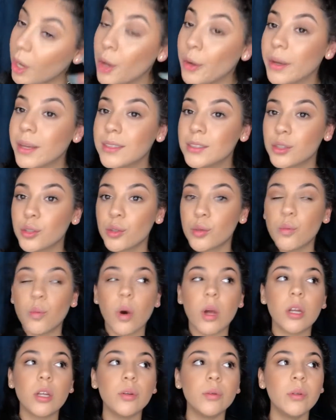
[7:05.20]
okay so you
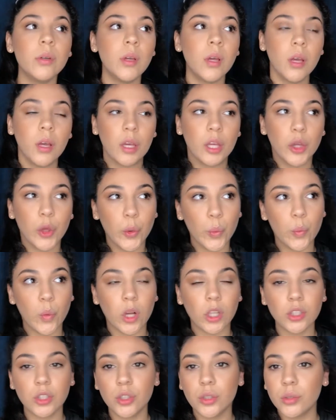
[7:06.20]
want to you
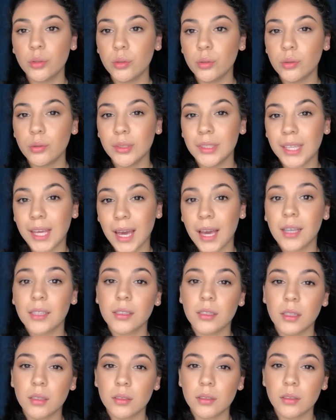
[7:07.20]
want to get
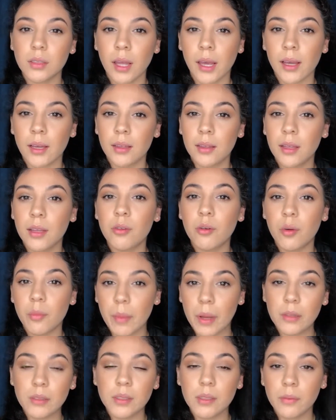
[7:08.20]
like little
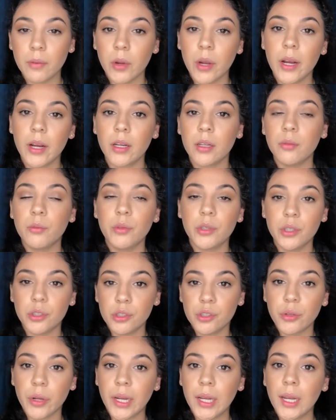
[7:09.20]
amounts of your hair when you're
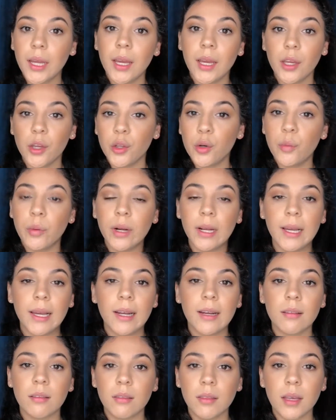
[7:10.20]
straining it you don't want to
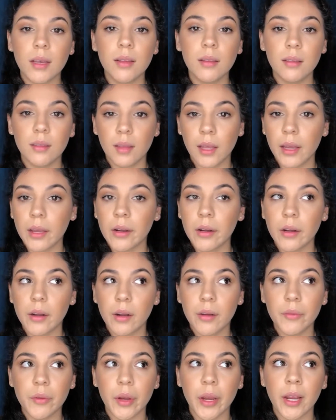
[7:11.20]
get a thick layer
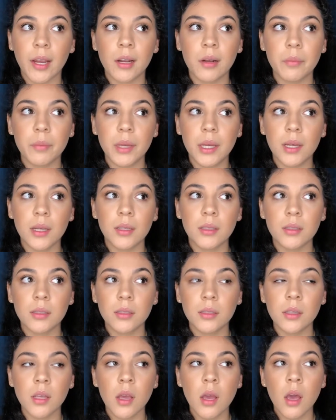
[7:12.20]
of your hair
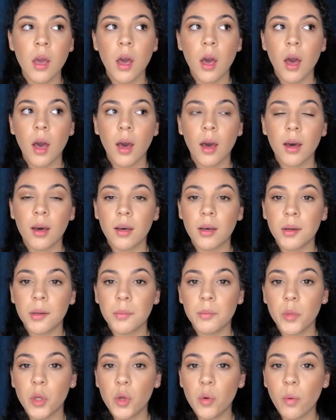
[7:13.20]
because
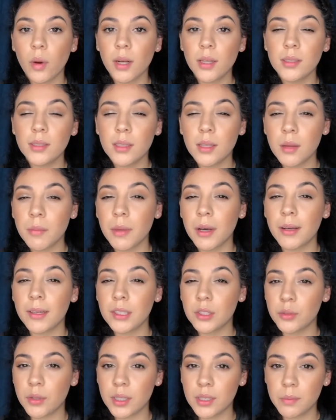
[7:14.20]
um, you want it to come out
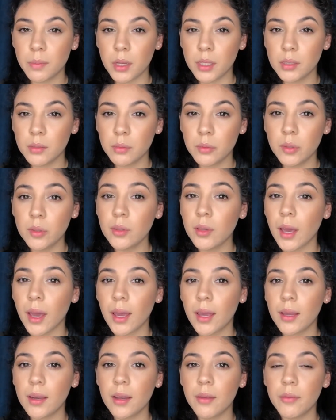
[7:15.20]
as straight as possible
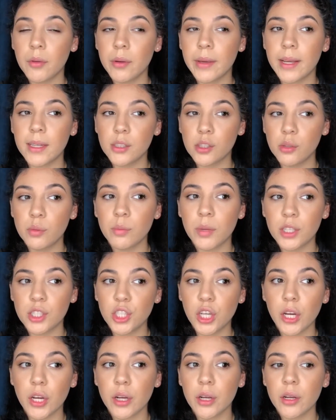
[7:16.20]
and if you get too much
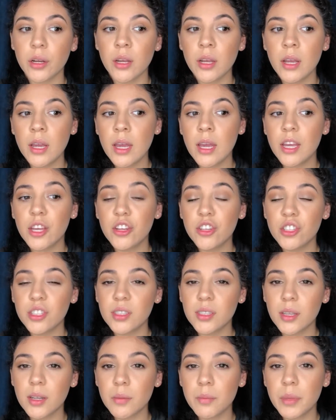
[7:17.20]
hair you're
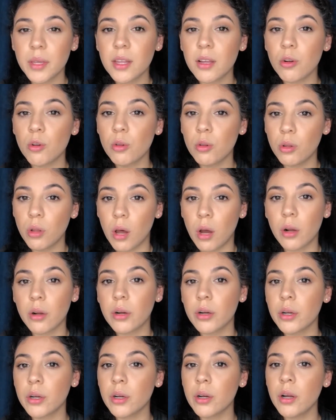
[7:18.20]
just gonna be there
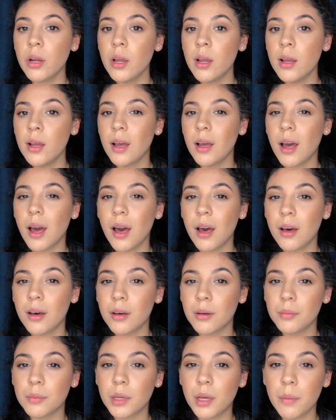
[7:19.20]
longer
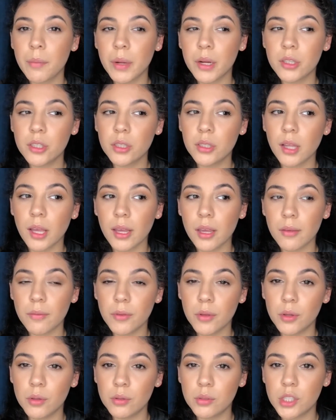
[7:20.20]
um, compared to like if
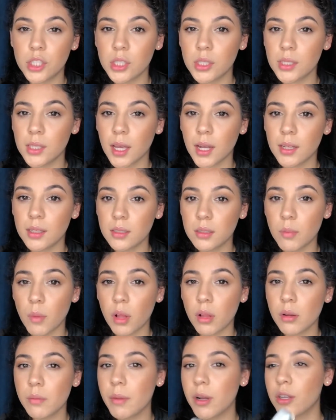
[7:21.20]
you just get a
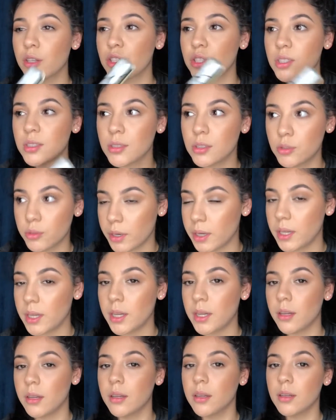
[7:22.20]
smaller amount you just strain
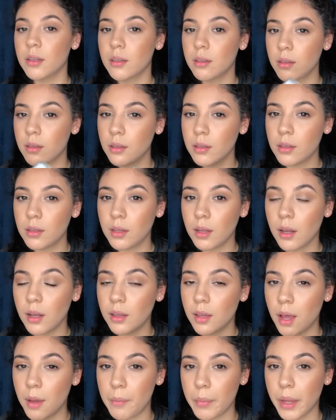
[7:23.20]
it a
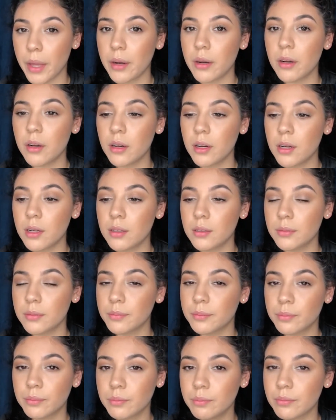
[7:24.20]
lot better
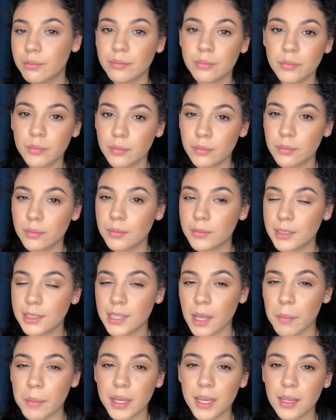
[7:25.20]
does
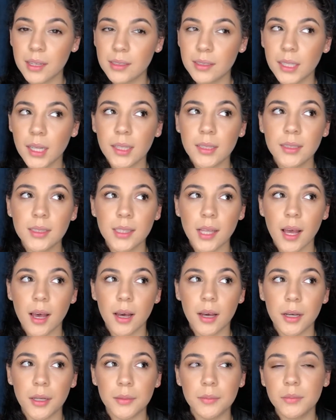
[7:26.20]
that make any sense
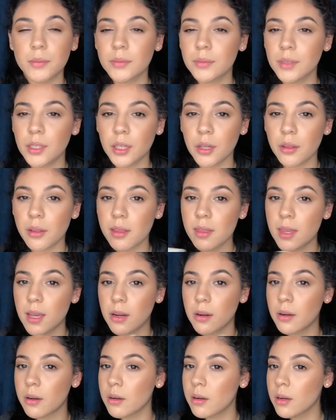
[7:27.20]
um, you know the
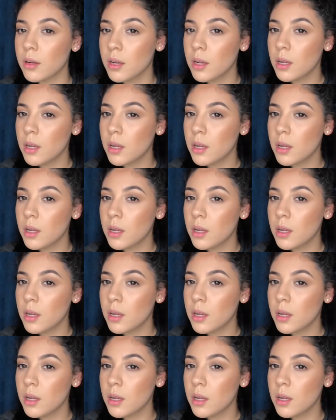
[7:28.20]
thicker